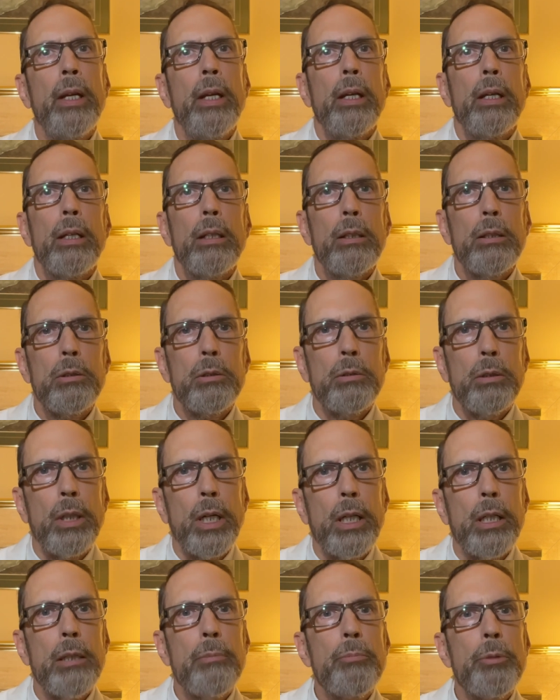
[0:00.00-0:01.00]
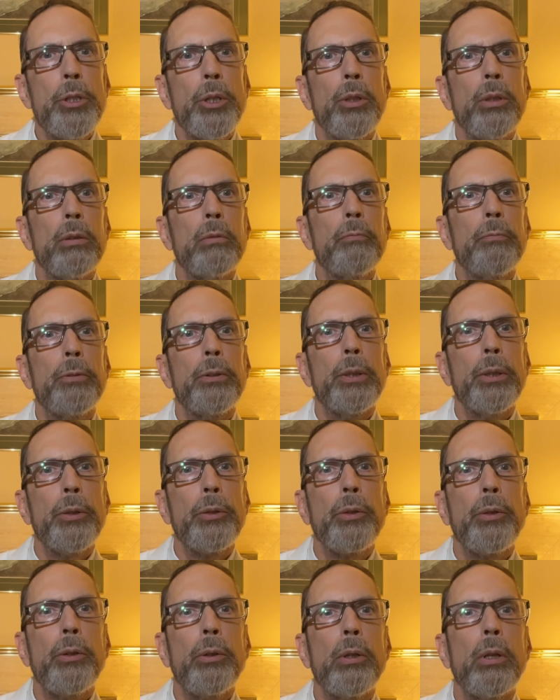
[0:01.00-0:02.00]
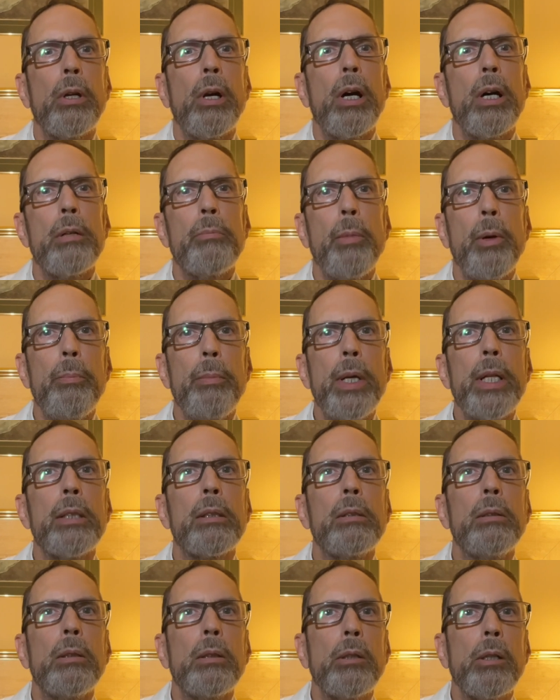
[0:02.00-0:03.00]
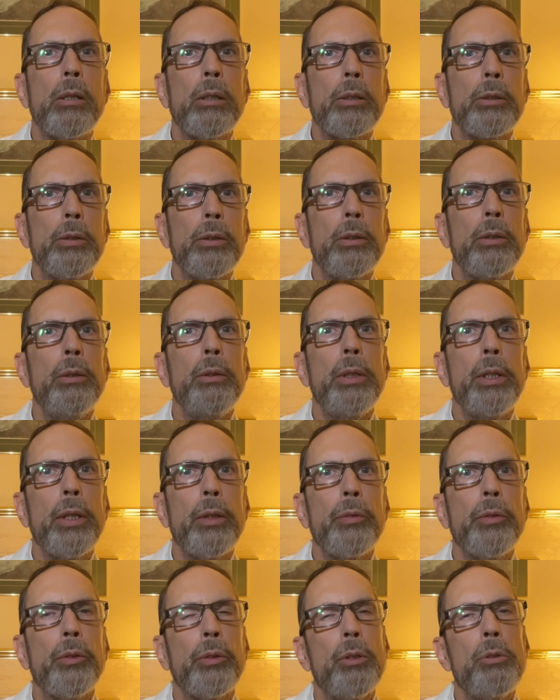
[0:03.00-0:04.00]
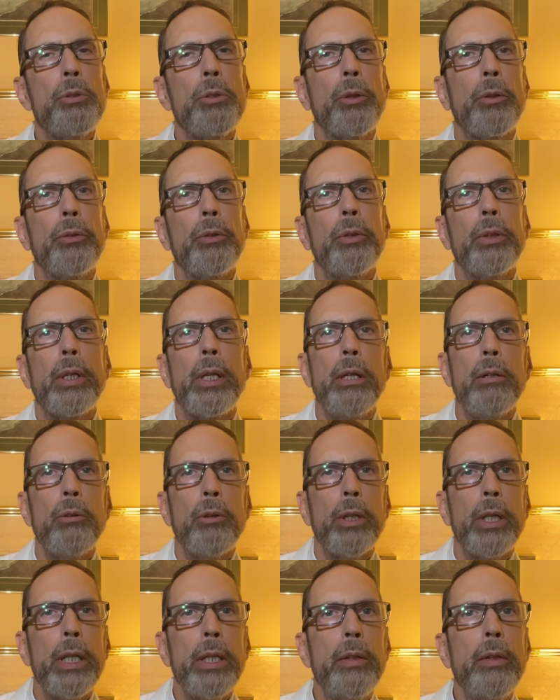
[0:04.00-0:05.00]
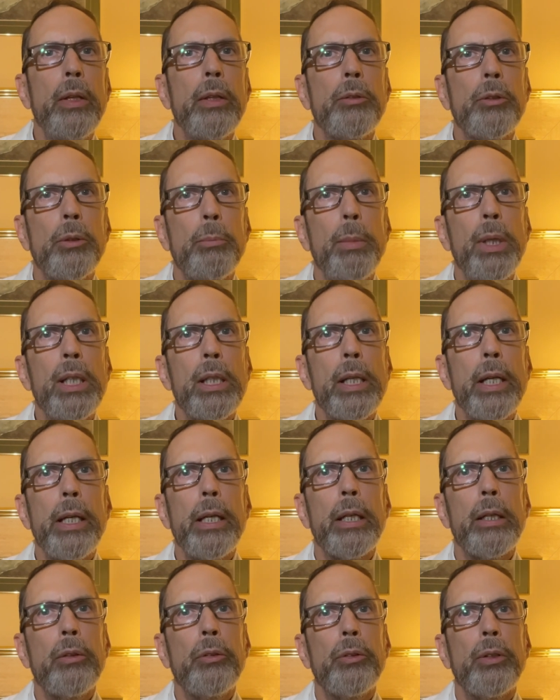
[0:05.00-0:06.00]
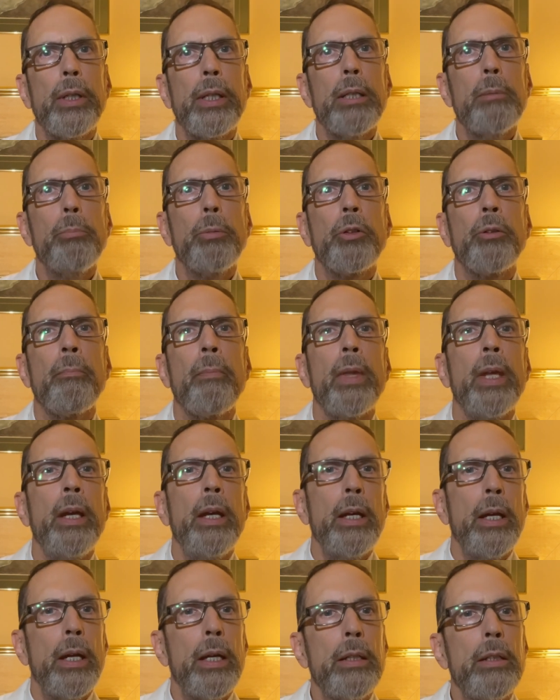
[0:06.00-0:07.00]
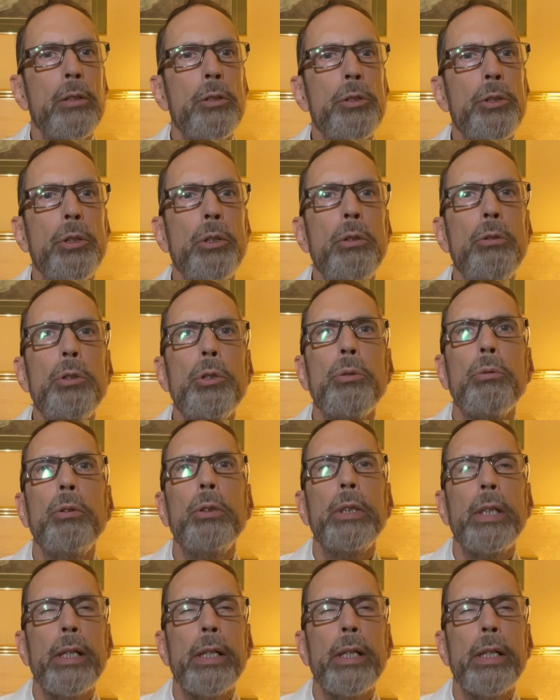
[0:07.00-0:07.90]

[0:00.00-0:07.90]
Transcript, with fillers: Hello, I'm John Foster. I'm a medical doctor who does Social Security disability exams and as usual,